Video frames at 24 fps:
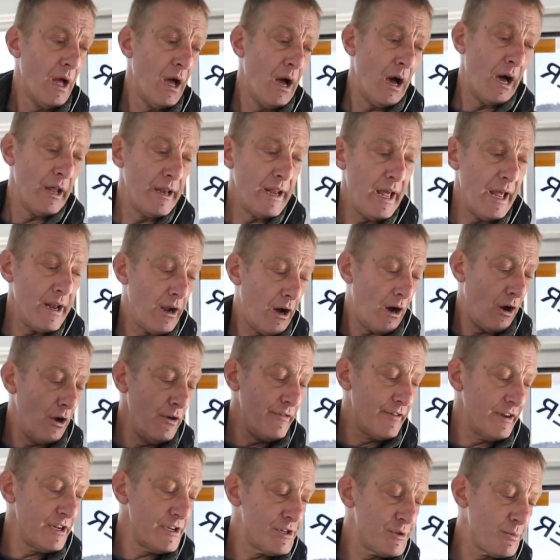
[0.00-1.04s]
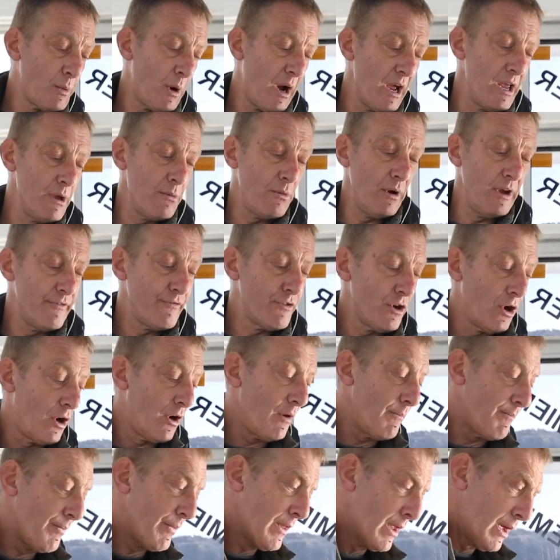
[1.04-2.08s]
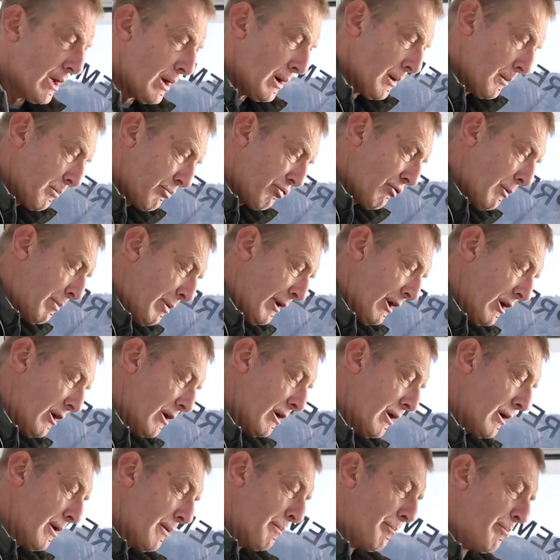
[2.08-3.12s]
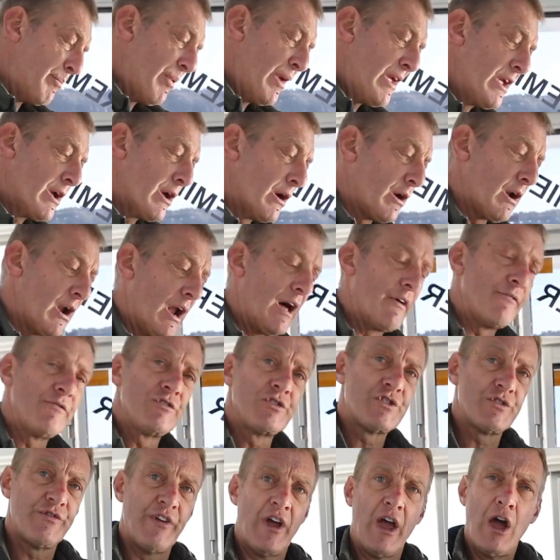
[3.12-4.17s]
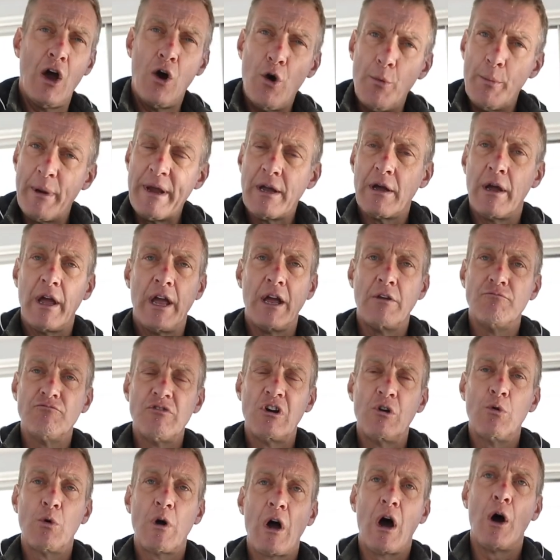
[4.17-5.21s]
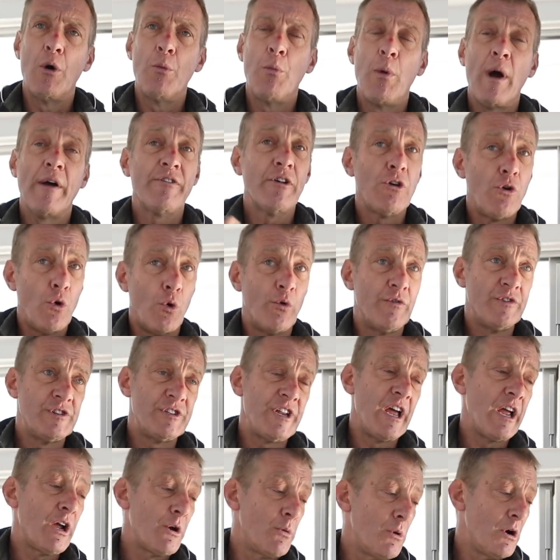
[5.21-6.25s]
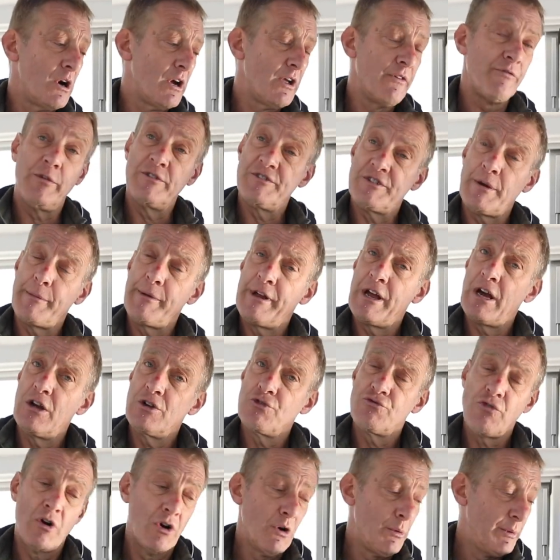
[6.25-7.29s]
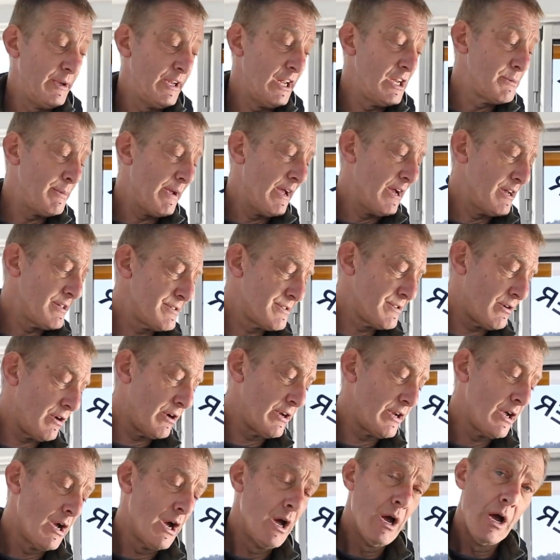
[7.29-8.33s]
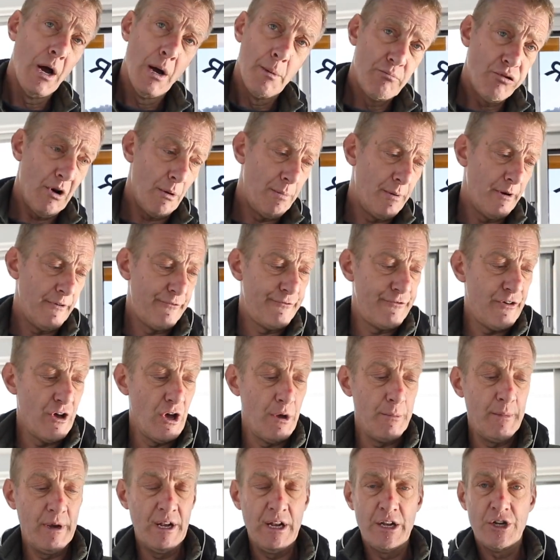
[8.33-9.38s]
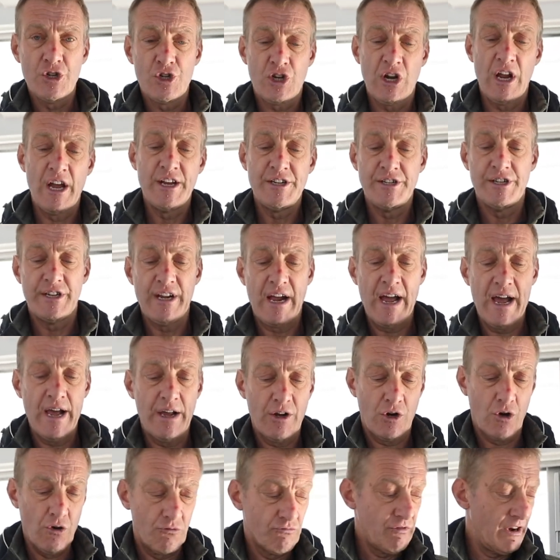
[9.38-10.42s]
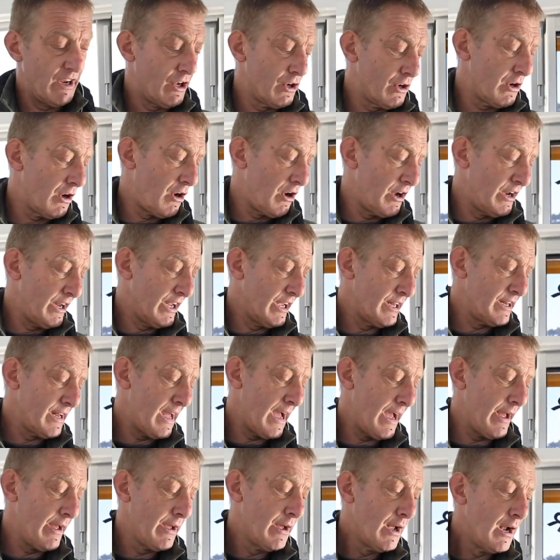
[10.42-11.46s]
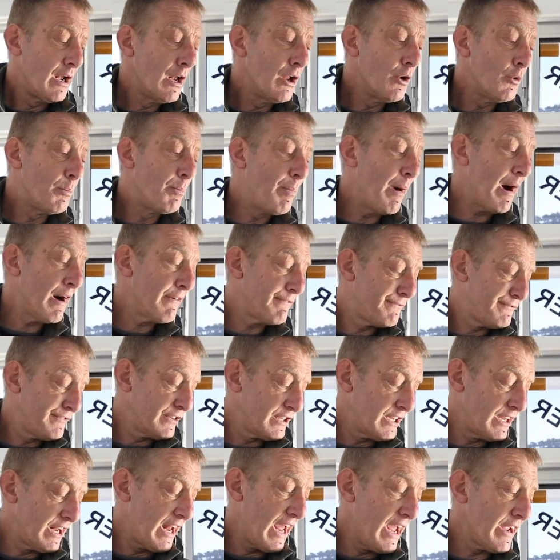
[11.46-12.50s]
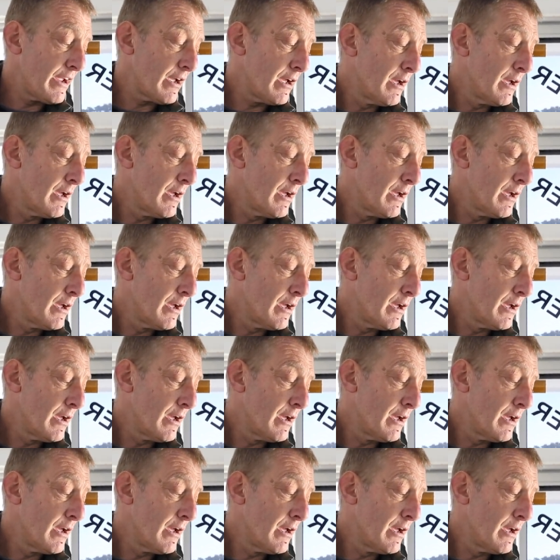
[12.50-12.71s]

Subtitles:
And then over this way, we've got proper big gloves for helming in real cold weather, or for deck work if something goes wrong and we need to be outside. Proper thermal insulated hat, got really good lining in that. Little buff for the neck.